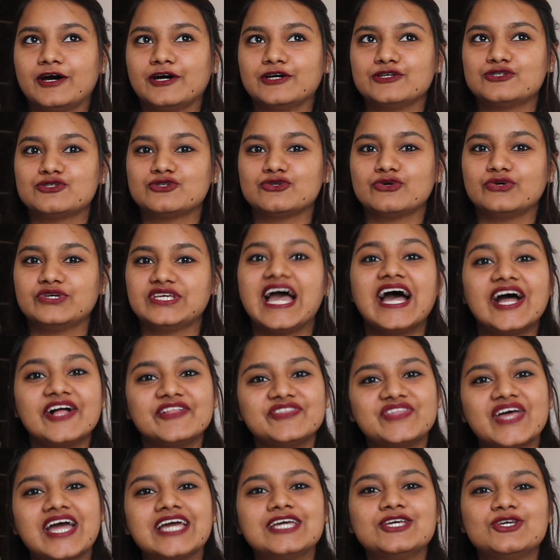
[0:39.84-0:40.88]
So
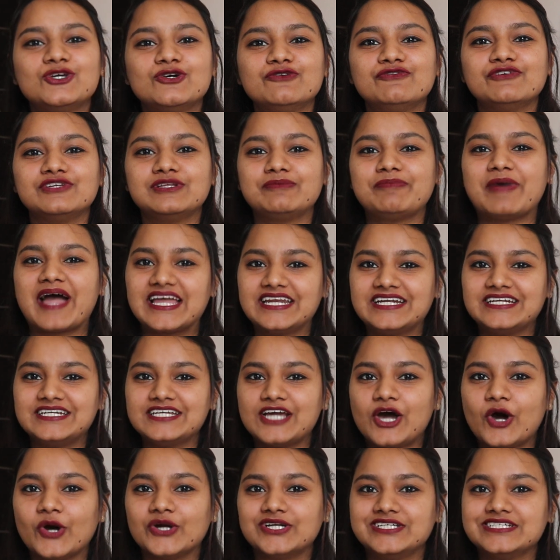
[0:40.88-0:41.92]
yeah, thank you for the
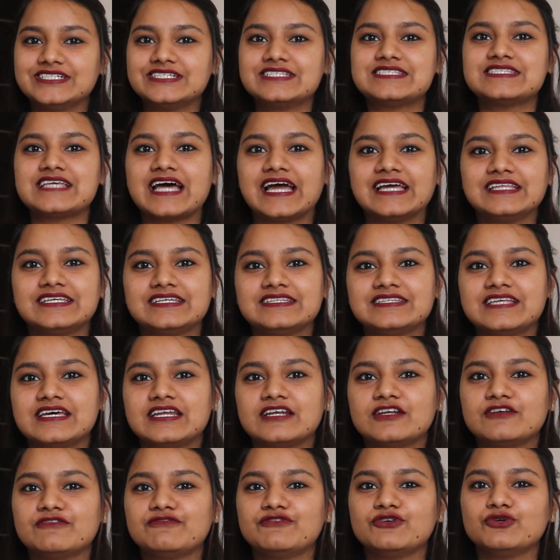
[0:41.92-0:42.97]
pan-India audience. I think
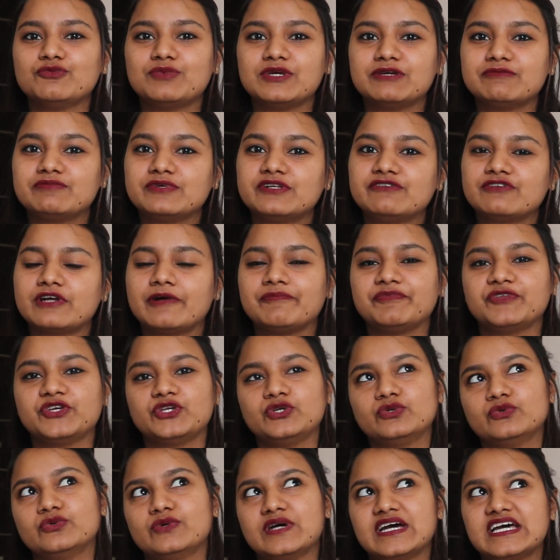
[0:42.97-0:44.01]
there are a few people from the
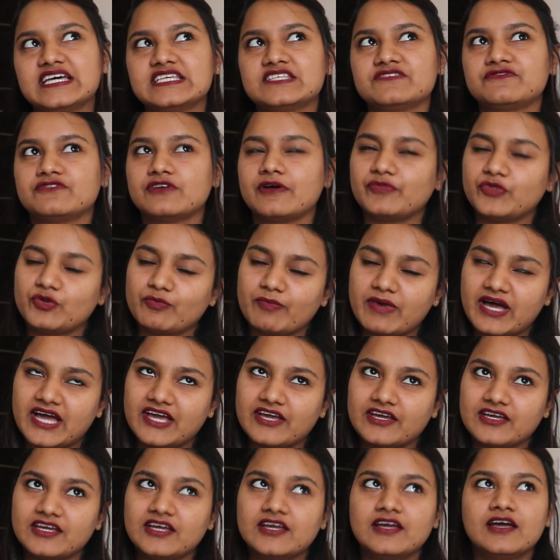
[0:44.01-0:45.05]
US, from
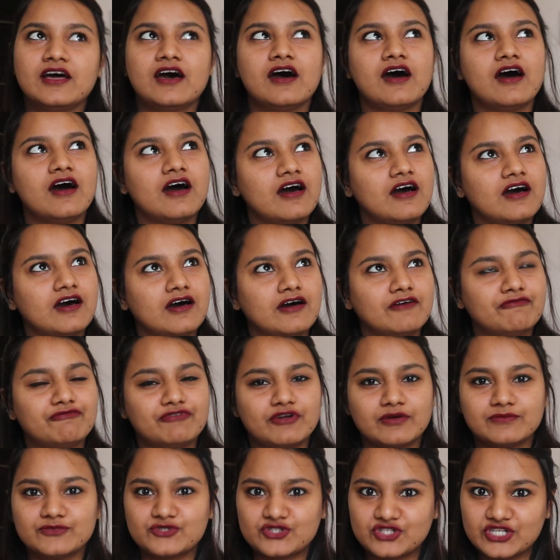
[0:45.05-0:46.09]
Dubai,
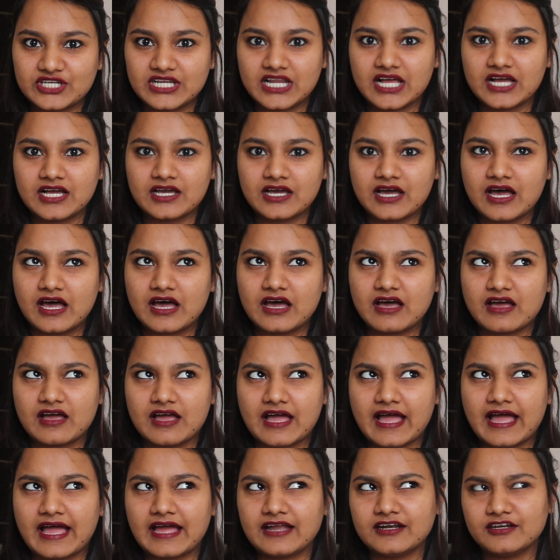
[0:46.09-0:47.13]
from Sri Lanka
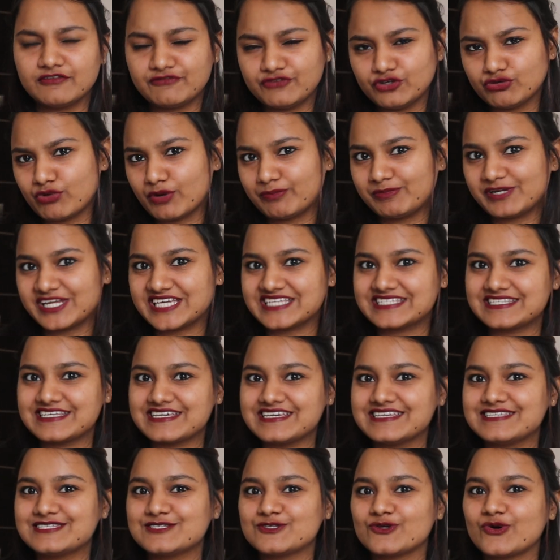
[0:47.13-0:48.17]
and a few more
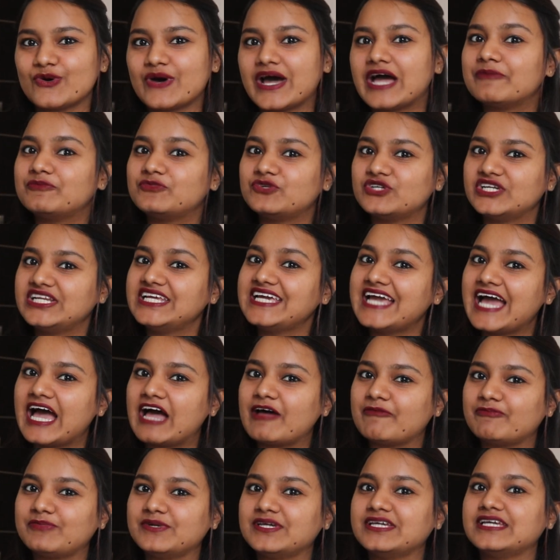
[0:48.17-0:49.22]
places. So I'm really
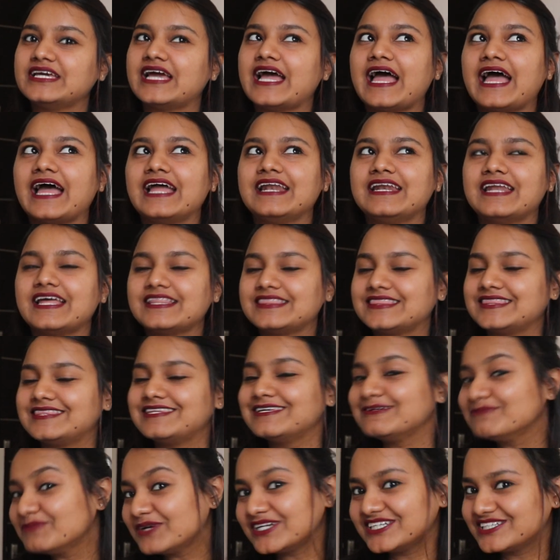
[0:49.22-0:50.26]
happy and
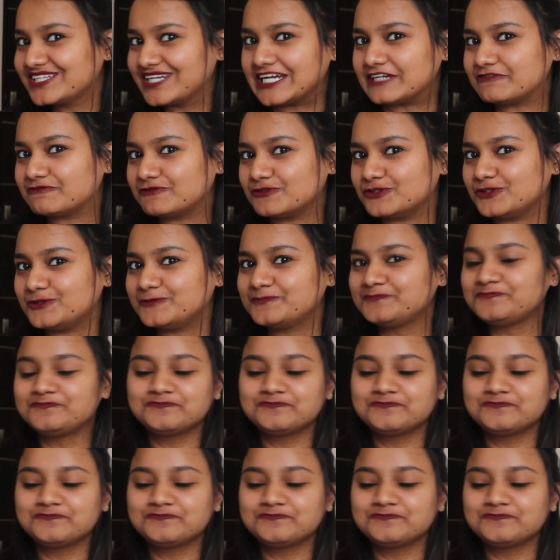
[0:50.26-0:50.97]
nothing but grateful.